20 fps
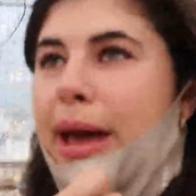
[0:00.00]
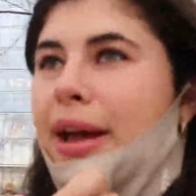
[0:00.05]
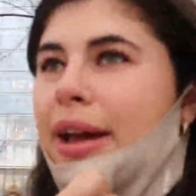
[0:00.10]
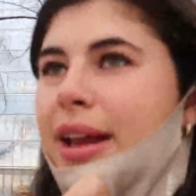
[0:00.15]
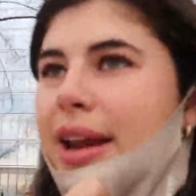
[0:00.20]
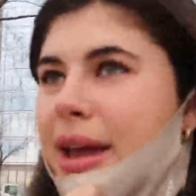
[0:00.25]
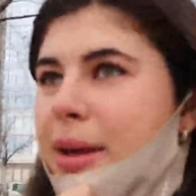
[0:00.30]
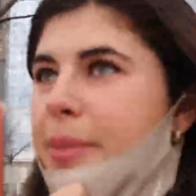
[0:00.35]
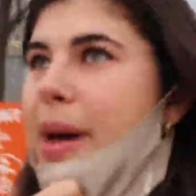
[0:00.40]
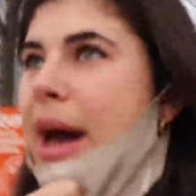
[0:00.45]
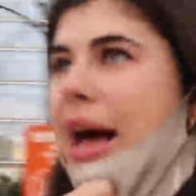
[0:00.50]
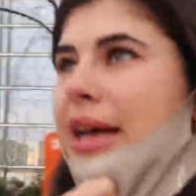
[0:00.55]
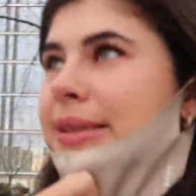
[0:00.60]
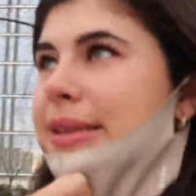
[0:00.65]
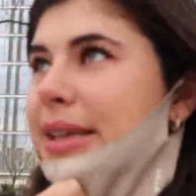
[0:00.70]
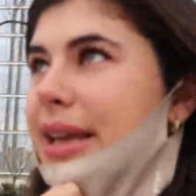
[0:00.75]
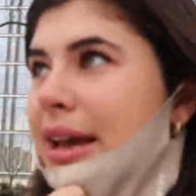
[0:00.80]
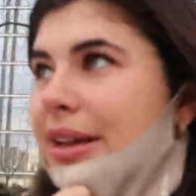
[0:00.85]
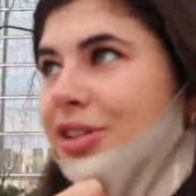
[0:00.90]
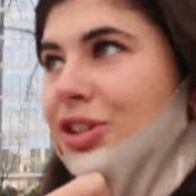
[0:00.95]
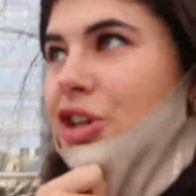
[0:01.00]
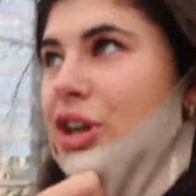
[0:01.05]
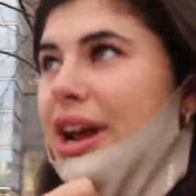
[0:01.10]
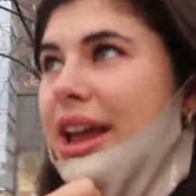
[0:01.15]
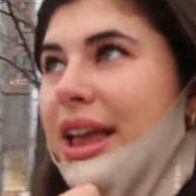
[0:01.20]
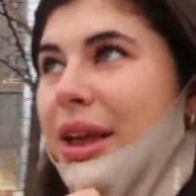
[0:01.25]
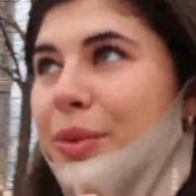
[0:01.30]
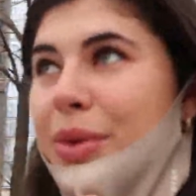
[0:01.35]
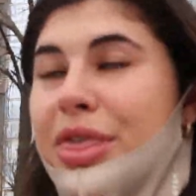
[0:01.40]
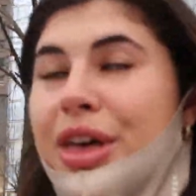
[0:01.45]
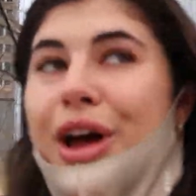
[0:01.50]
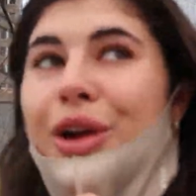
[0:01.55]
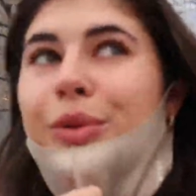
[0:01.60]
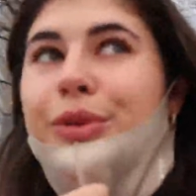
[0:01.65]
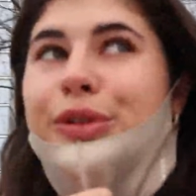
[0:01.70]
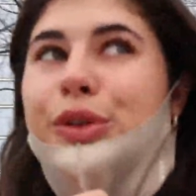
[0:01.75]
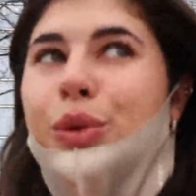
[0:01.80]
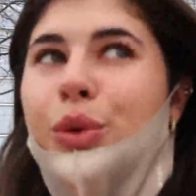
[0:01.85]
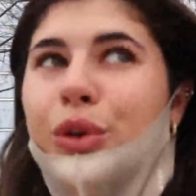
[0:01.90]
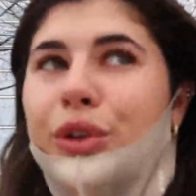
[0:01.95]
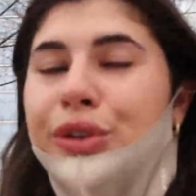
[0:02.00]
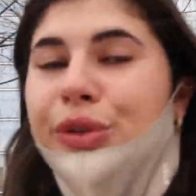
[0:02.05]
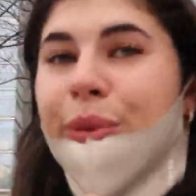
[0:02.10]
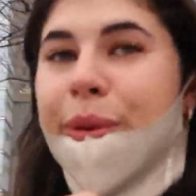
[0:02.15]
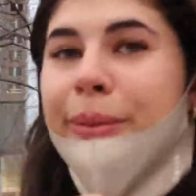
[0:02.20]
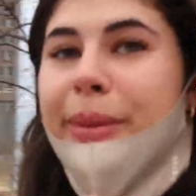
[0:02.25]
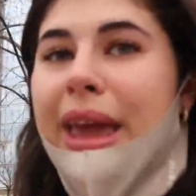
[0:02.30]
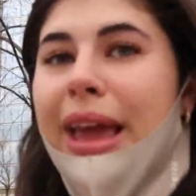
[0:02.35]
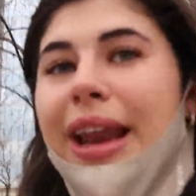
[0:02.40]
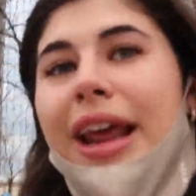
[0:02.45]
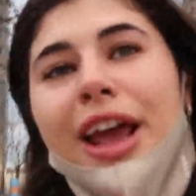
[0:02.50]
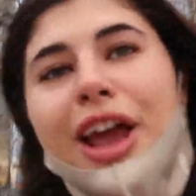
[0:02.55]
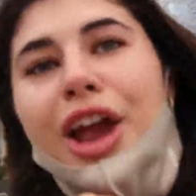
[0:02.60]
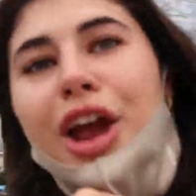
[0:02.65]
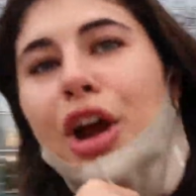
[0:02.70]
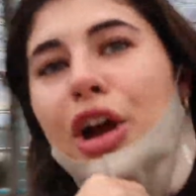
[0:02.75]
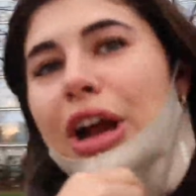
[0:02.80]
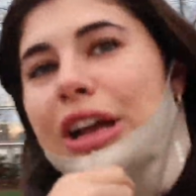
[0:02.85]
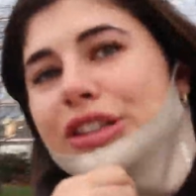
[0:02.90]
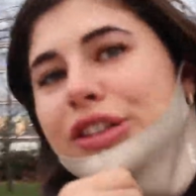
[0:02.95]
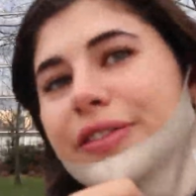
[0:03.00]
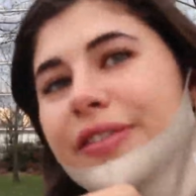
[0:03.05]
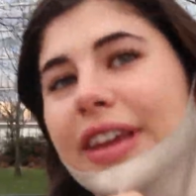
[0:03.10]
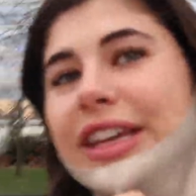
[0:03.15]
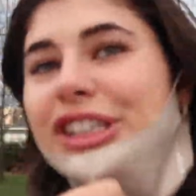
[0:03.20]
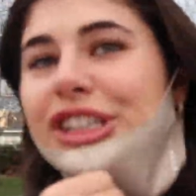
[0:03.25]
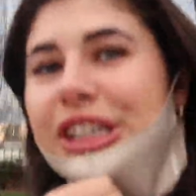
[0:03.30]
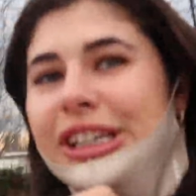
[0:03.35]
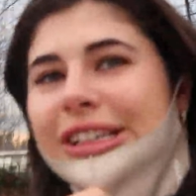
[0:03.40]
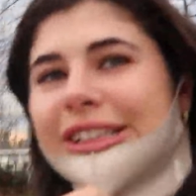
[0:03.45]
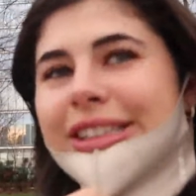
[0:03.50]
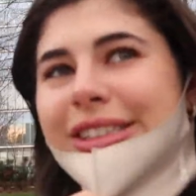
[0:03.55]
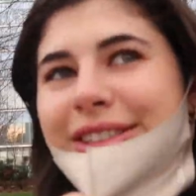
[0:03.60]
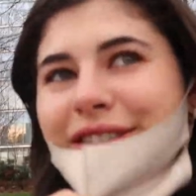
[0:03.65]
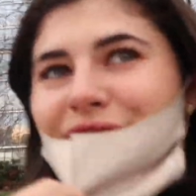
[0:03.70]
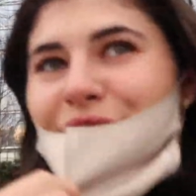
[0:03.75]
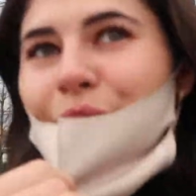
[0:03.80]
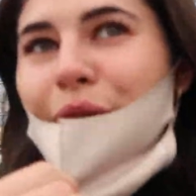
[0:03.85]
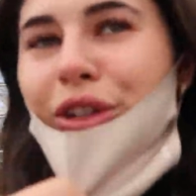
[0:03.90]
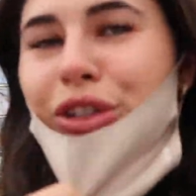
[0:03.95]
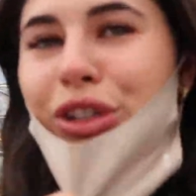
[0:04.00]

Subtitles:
Becca and I passed it yesterday, and we thought it was cool, so we made a reservation. So